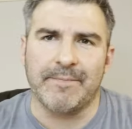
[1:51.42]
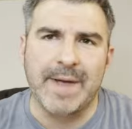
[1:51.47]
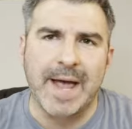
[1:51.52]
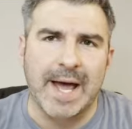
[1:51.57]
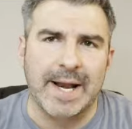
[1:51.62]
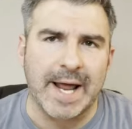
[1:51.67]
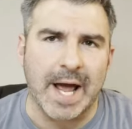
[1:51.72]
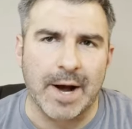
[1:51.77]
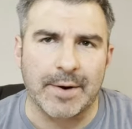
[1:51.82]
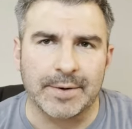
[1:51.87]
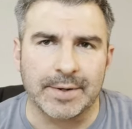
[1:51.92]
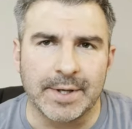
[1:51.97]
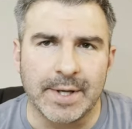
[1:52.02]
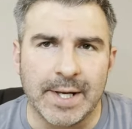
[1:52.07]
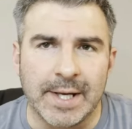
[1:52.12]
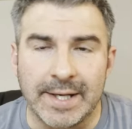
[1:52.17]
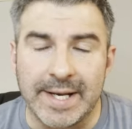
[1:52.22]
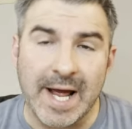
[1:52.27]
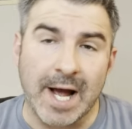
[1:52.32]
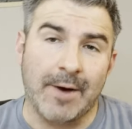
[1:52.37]
of man hour.
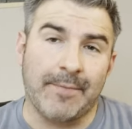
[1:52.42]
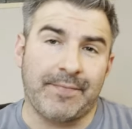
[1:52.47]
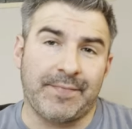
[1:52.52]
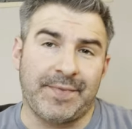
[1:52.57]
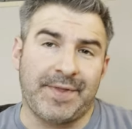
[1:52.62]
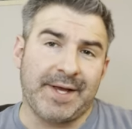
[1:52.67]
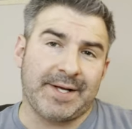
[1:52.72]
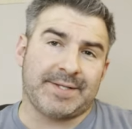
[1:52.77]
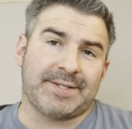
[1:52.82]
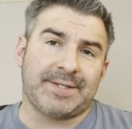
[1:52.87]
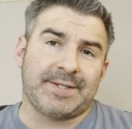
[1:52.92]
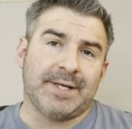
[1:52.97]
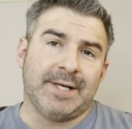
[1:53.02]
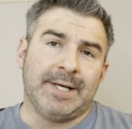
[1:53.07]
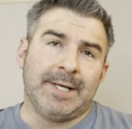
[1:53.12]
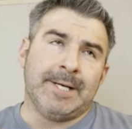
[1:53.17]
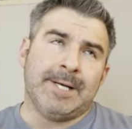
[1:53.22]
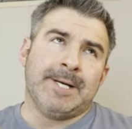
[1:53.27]
Now, this